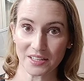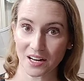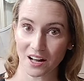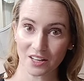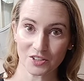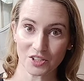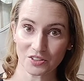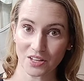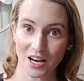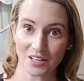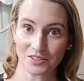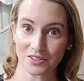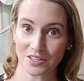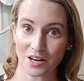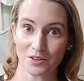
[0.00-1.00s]
collagen
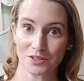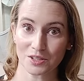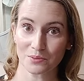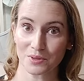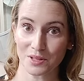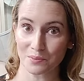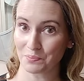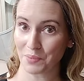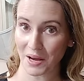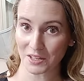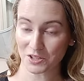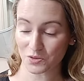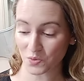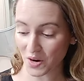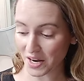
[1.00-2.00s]
loss is always going to be the
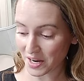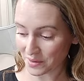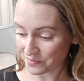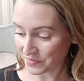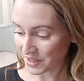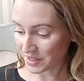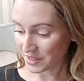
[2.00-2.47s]
best way